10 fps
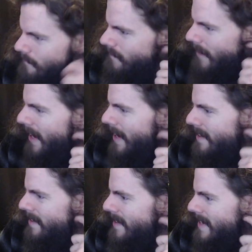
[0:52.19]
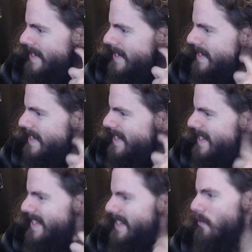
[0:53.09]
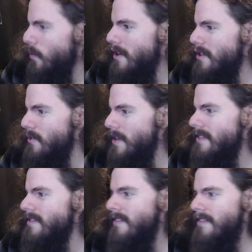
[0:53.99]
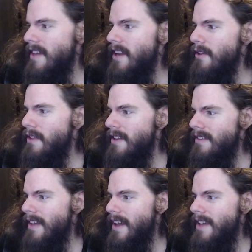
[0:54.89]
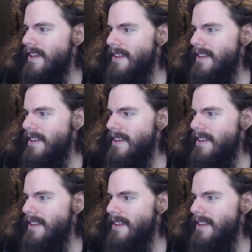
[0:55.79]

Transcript: and it's one of the reasons that all these like